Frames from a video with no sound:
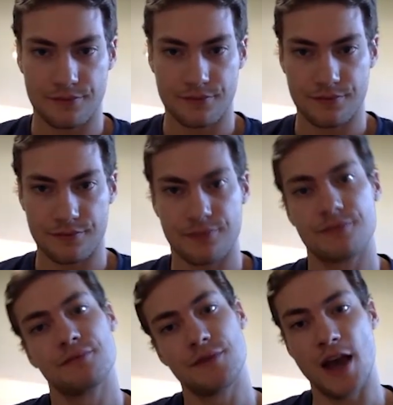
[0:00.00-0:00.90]
I don't know.
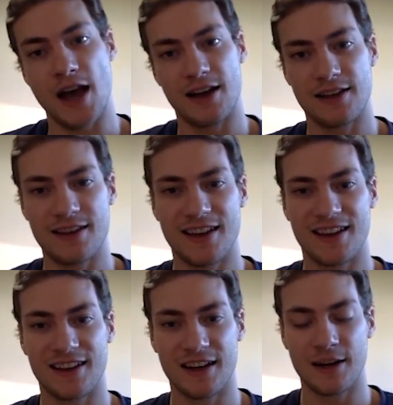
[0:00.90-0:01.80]
Yeah. Yeah.
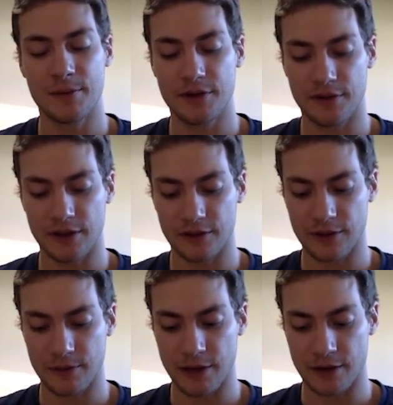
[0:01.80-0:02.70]
And I'm going to take a
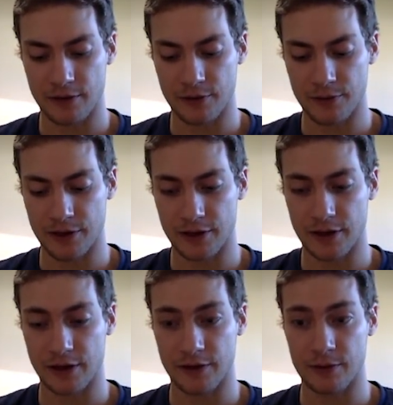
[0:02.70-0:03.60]
step back for a minute and
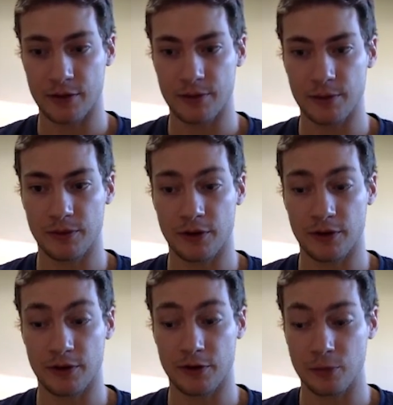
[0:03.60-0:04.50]
let some other people talk.
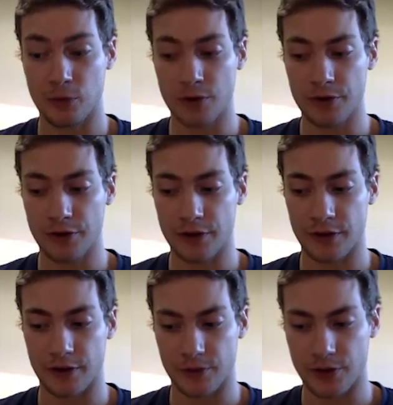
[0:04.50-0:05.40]
But there's one other thing
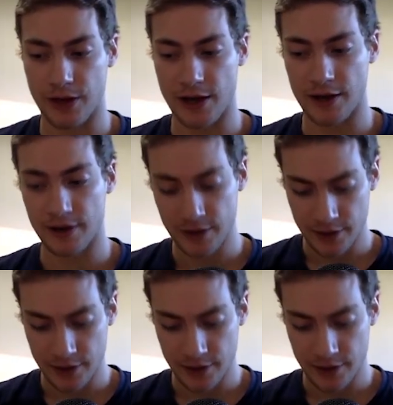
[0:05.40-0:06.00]
that I want to add.